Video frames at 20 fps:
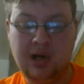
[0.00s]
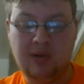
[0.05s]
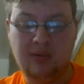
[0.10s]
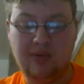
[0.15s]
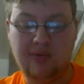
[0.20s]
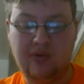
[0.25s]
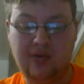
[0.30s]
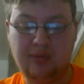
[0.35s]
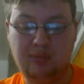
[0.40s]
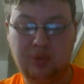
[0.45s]

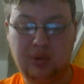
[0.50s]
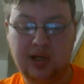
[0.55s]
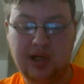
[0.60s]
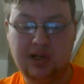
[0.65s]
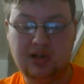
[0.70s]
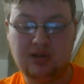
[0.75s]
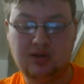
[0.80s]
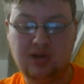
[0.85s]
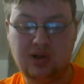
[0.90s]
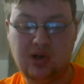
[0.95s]
with a
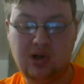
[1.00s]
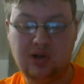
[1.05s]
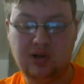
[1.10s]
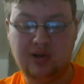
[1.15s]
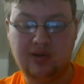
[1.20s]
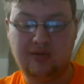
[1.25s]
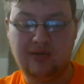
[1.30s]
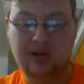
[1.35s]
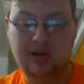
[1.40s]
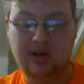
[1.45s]
bland, dull,
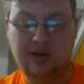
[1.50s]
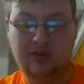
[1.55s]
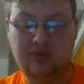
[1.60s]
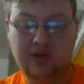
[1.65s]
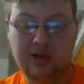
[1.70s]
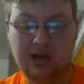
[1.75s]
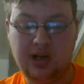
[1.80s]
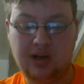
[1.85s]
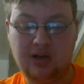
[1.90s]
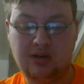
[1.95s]
and very
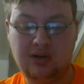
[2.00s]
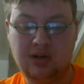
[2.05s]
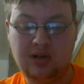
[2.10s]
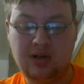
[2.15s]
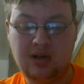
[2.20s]
forgettable